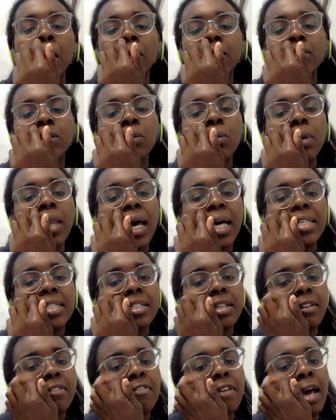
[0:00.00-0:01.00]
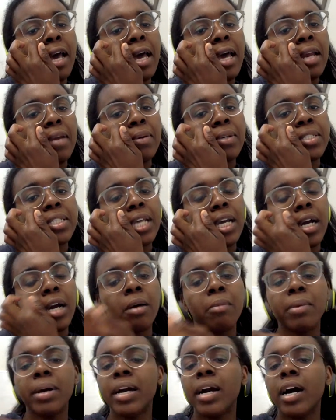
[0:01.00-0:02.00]
scholastic event, was like,
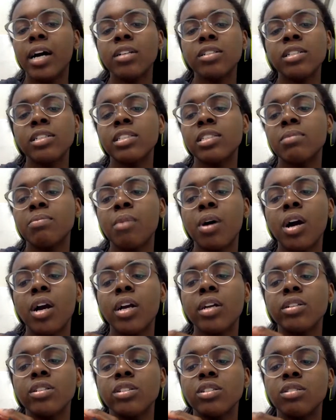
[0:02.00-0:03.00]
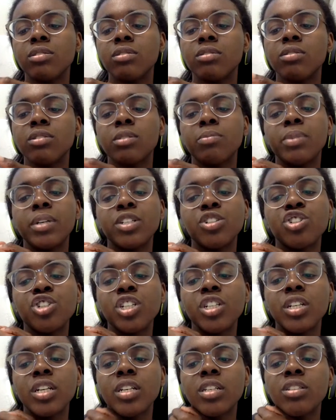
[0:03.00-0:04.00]
oh my gosh, she's smart, she's could be a
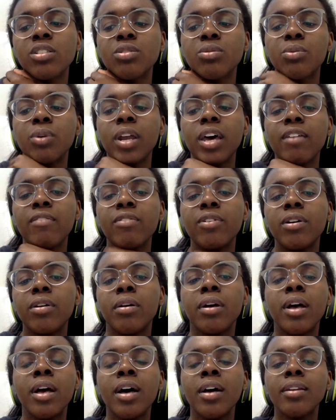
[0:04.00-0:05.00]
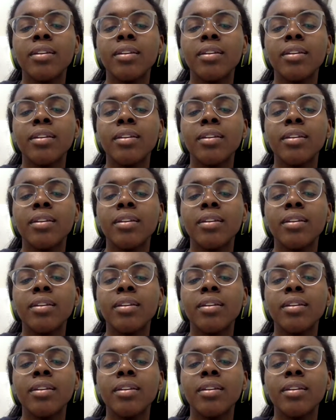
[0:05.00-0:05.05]
genius or whatever.